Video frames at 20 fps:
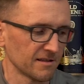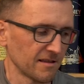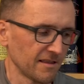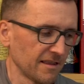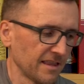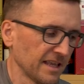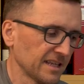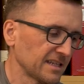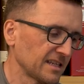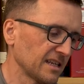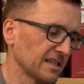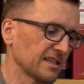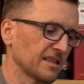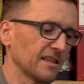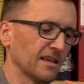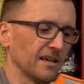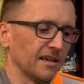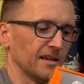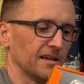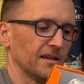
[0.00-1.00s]
This is
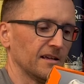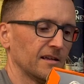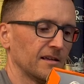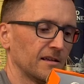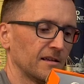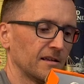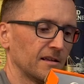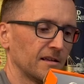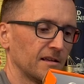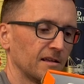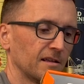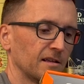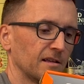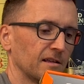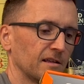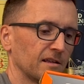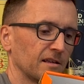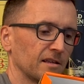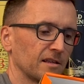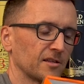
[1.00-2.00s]
the
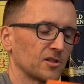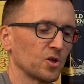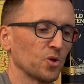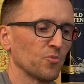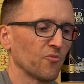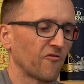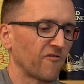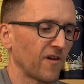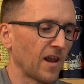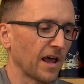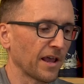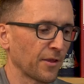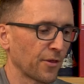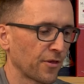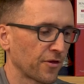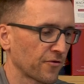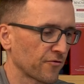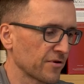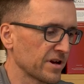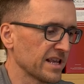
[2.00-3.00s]
Zoomfly
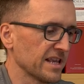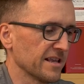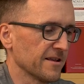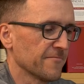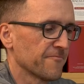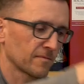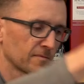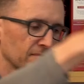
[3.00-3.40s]
3.